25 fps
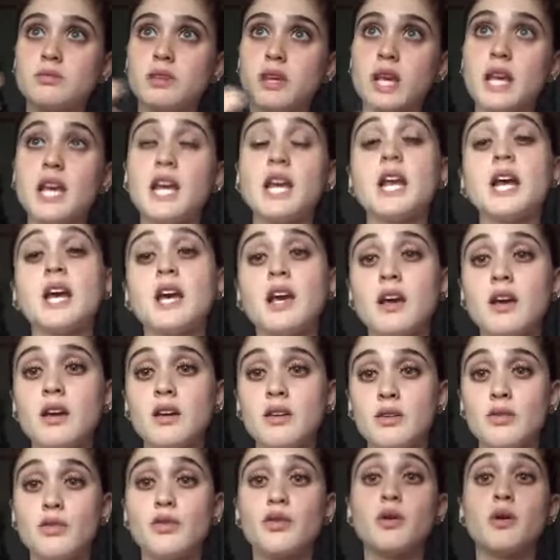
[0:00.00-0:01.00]

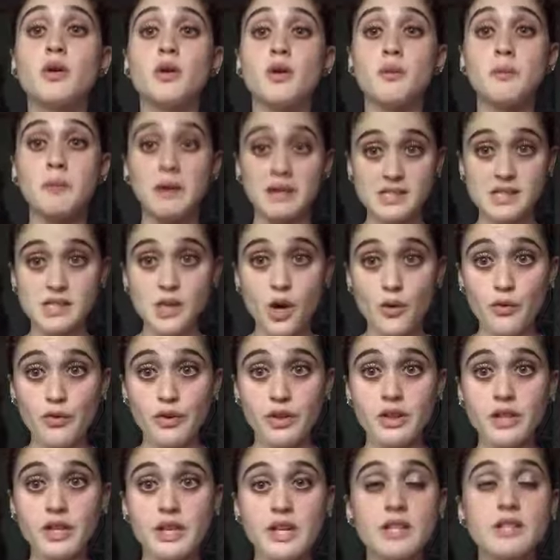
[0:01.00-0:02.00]
eating, for myself
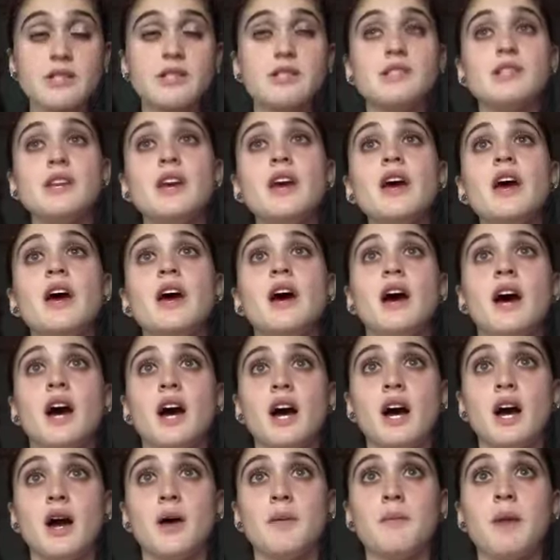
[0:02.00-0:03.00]
at least,
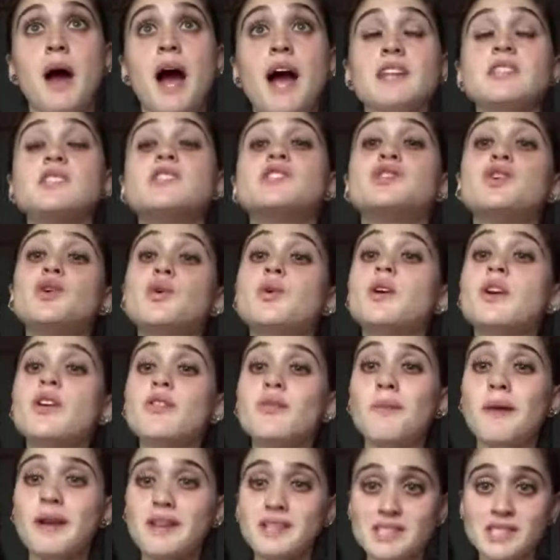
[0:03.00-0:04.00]
I do
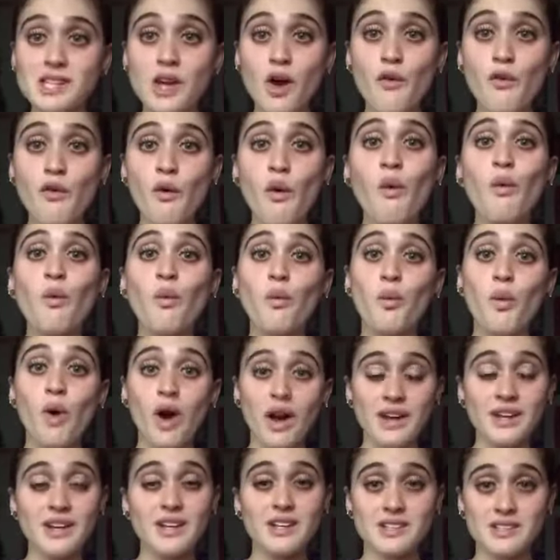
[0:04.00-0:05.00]
give myself
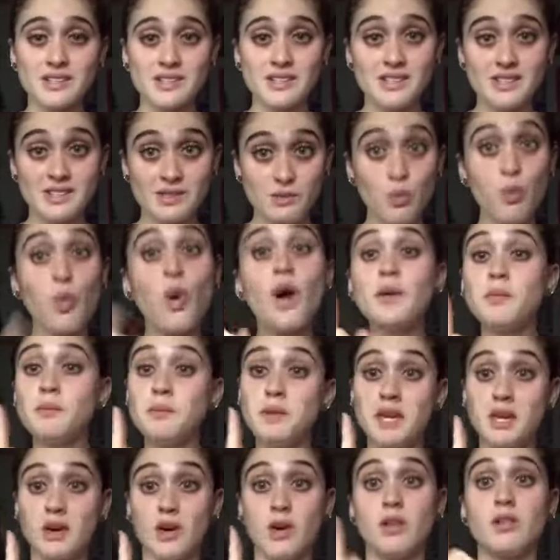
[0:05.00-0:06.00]
one
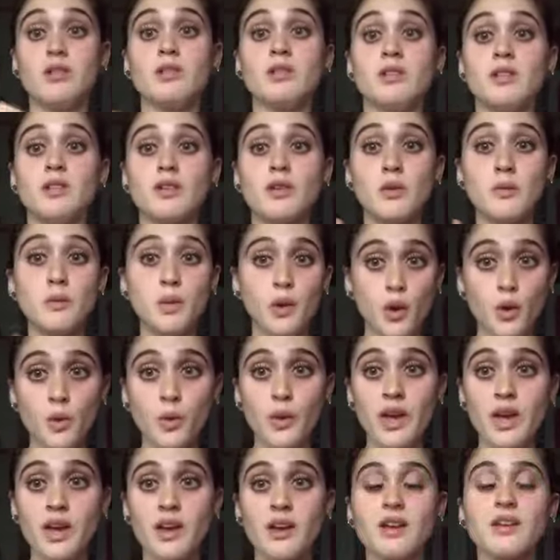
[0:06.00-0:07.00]
meal per
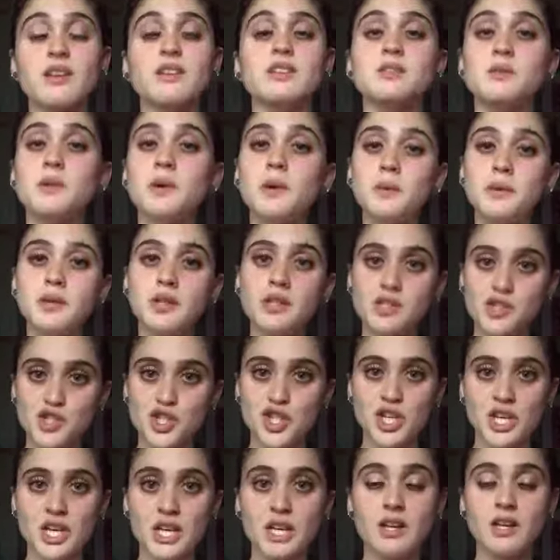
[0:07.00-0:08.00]
week to be able to
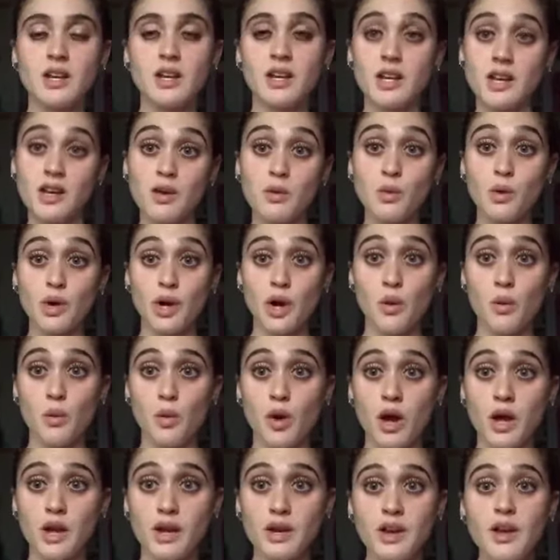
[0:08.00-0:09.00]
cheat and eat what I
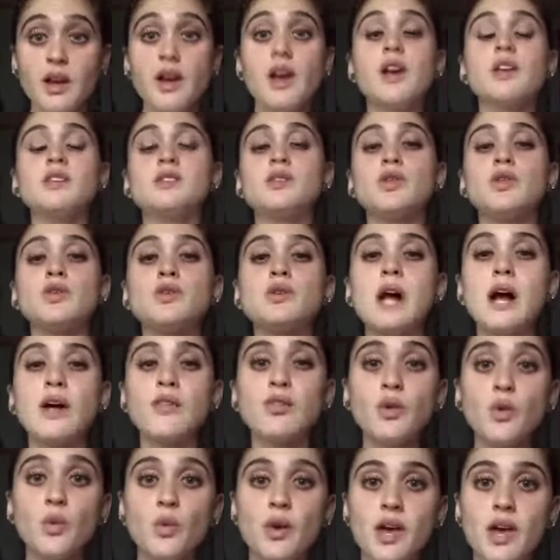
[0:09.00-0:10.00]
want. So
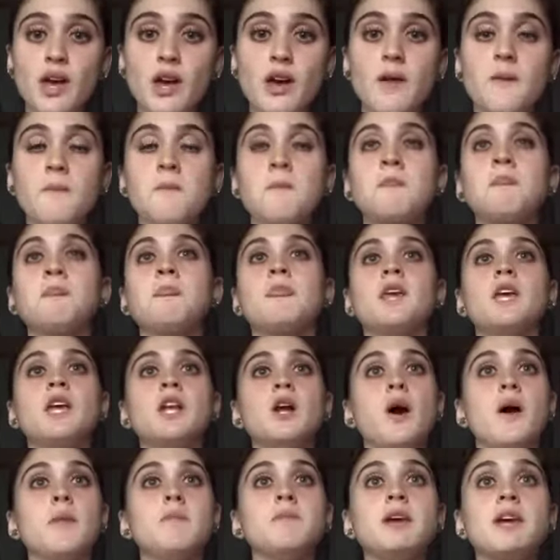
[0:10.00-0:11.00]
throughout the week, you
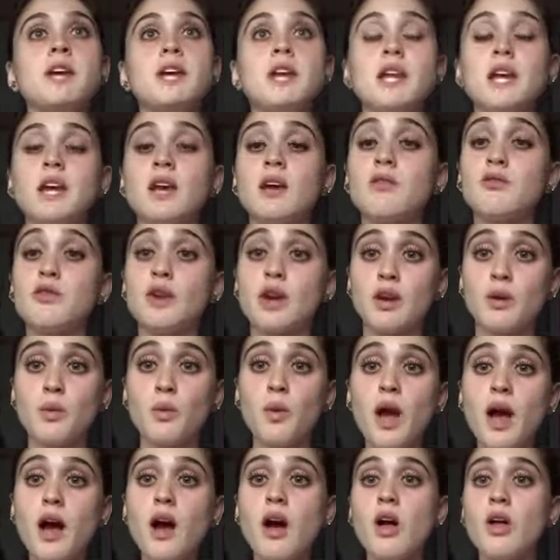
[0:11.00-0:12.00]
know, I'm eating very
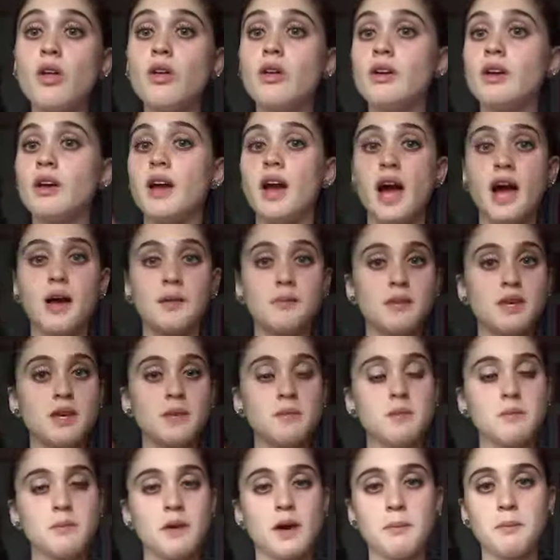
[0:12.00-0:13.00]
well, I'm
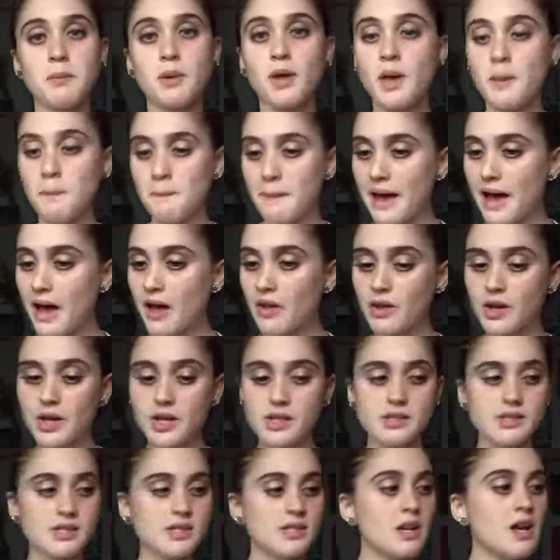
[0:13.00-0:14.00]
keeping my plate
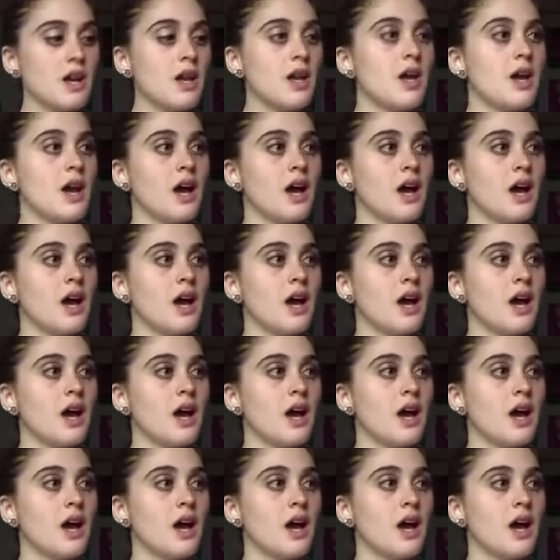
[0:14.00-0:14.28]
balanced.